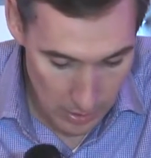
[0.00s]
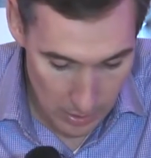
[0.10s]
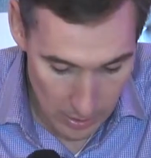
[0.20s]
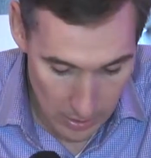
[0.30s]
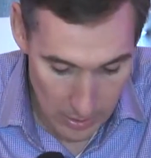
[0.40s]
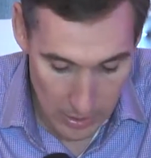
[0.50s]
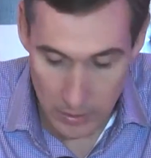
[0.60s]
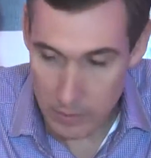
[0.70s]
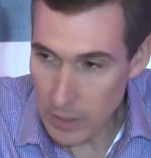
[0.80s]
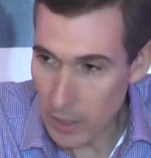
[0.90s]
Uh,
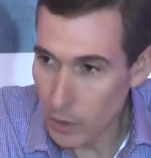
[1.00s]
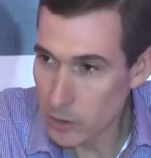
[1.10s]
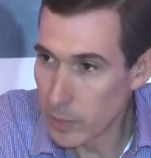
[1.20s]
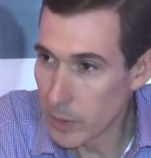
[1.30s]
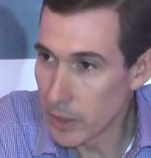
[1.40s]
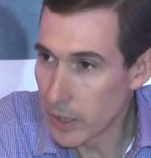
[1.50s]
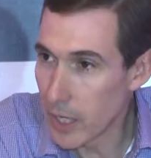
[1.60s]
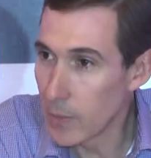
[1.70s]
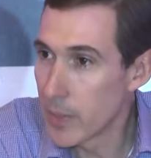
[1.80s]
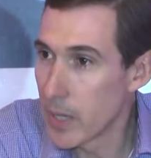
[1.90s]
and, and ultimately
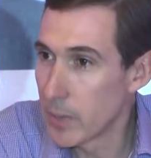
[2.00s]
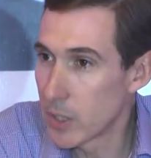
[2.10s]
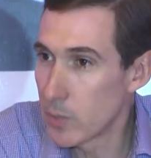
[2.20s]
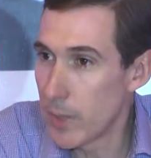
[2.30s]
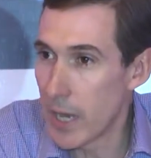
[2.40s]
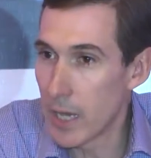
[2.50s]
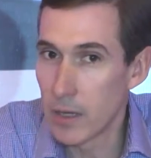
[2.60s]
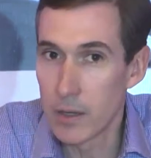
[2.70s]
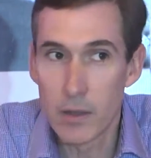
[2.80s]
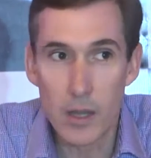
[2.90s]
help them
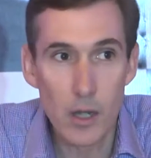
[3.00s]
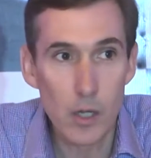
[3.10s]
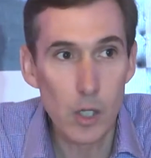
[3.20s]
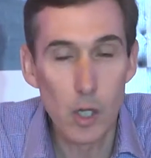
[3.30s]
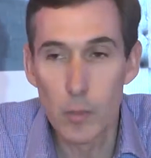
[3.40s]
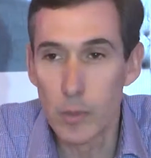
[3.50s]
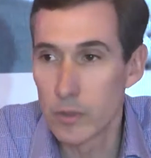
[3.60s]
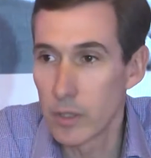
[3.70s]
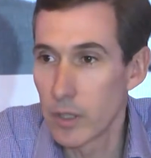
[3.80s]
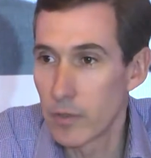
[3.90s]
expand their global
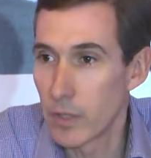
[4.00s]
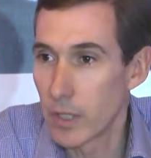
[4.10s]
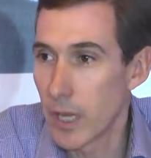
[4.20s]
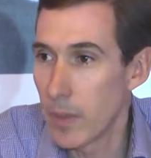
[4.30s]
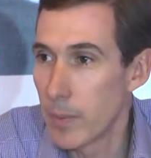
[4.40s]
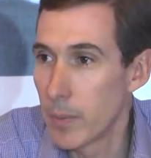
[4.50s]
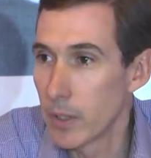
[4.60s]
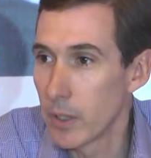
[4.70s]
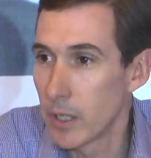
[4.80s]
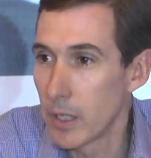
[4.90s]
delivery
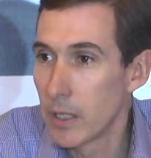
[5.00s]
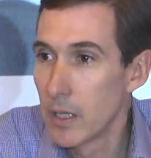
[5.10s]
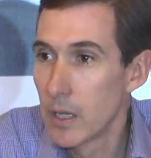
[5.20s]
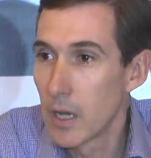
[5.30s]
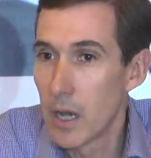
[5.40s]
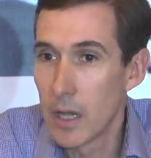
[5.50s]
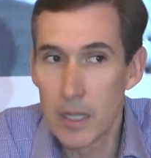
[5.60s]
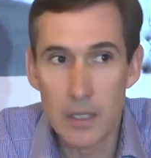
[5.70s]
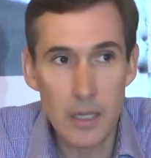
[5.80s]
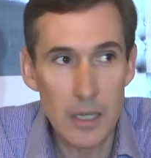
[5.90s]
capability uh,
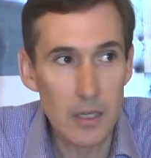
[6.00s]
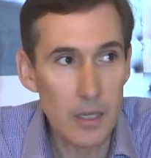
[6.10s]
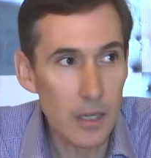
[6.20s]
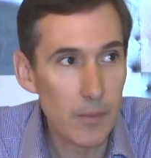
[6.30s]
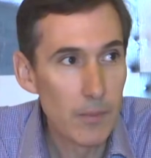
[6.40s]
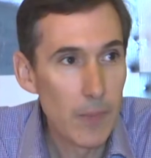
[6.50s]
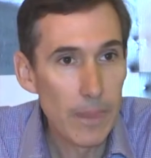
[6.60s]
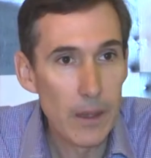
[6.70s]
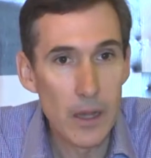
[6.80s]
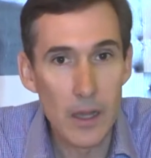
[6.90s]
into India.
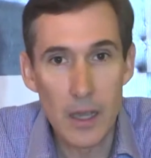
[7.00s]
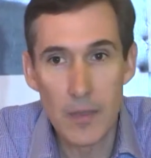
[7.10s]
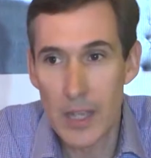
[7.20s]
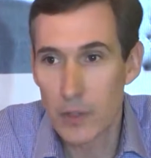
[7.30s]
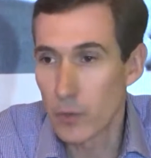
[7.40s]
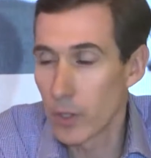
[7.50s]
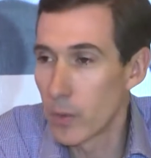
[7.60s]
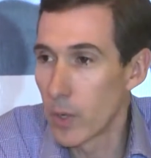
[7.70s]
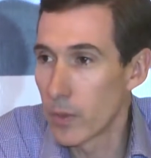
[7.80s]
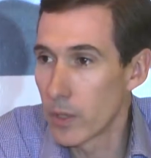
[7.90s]
Uh, and that's really
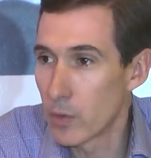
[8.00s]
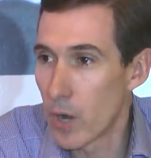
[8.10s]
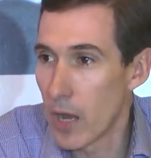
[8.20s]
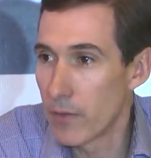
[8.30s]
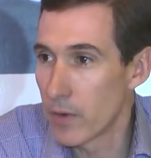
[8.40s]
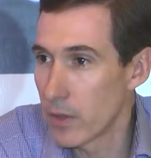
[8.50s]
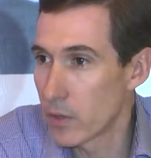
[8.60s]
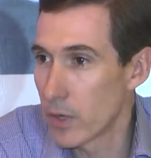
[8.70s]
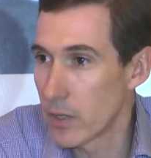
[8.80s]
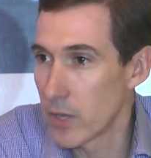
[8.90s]
what the driver of the
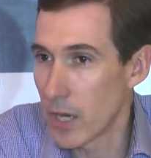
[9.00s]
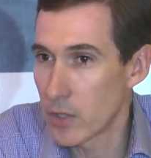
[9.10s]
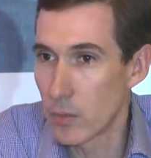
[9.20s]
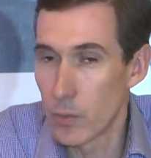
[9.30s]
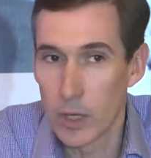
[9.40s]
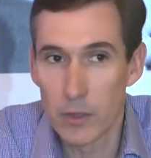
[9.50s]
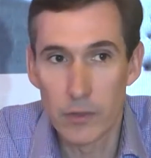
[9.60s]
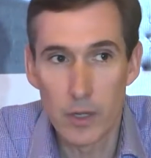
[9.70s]
transaction was.